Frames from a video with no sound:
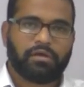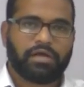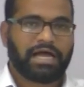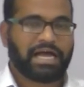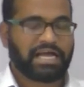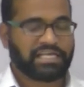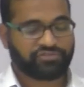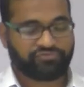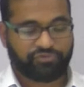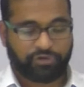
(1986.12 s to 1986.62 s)

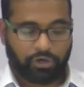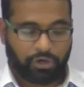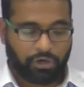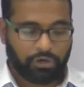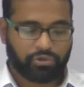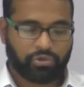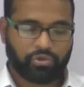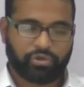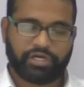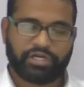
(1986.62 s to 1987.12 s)
as we
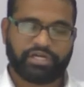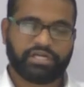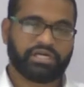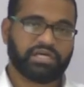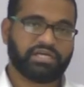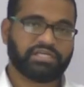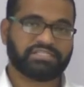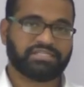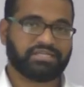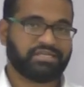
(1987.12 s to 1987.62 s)
all know,
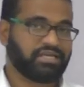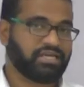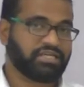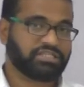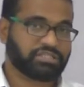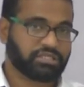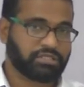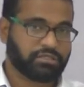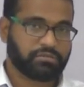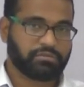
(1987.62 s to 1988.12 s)
India is a
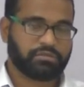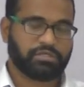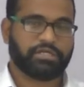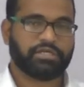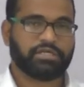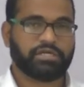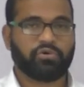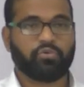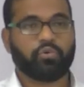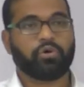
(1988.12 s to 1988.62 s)
nation.
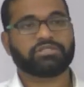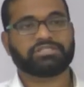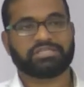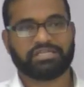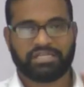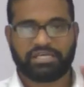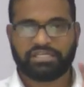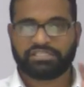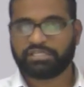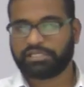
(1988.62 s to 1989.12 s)
India was a
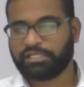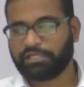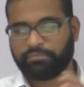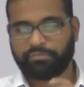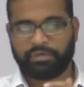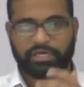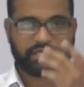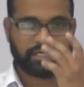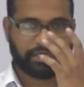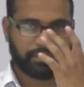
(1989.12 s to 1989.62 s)
nation in
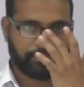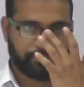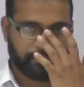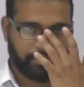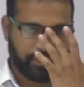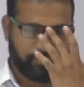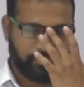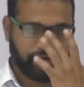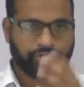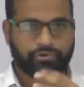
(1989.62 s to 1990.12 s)

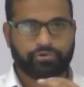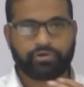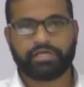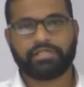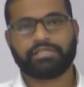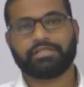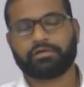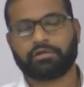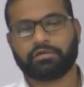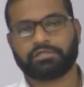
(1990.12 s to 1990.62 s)
making. Even
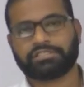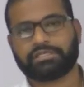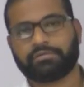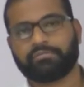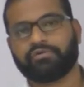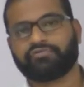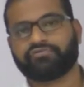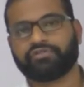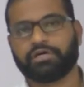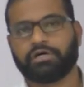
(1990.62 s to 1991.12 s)
today, there are
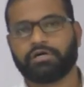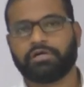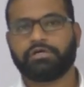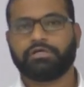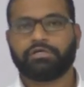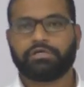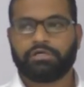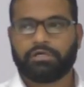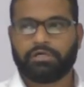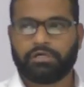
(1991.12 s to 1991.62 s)
some of the
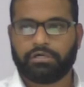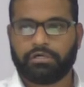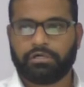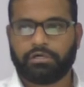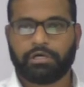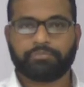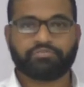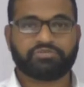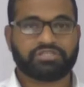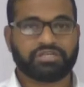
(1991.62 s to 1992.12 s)
uh,
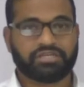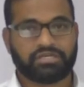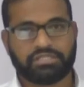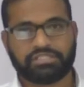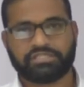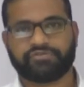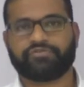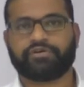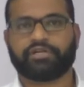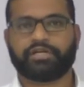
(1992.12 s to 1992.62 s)

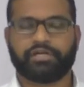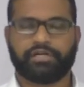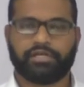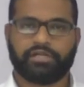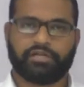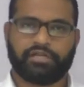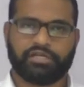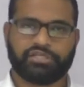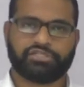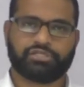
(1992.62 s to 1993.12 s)
obstacles for
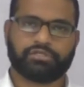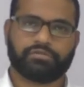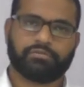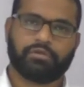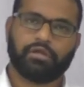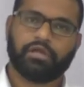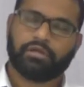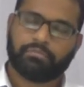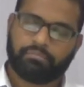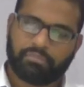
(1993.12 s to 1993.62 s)
Indian
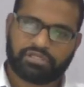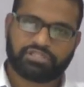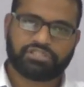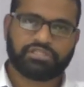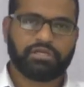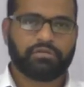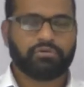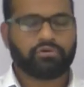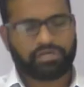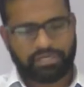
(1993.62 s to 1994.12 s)
nation. But
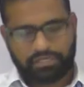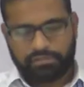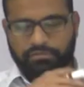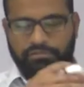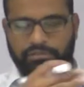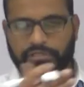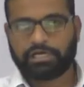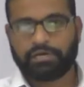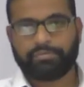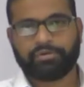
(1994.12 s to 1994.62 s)
still, okay,
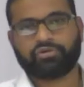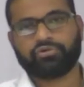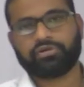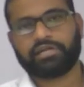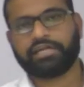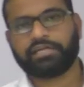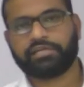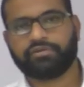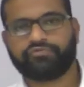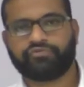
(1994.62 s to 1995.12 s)
coming to
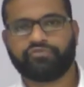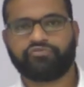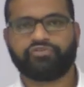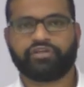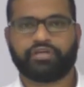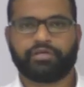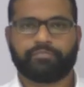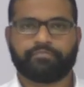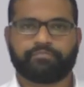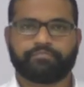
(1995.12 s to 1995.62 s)

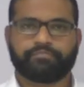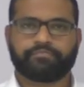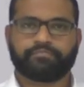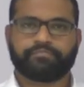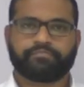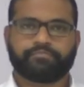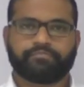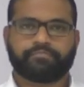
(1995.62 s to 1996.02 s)
1950,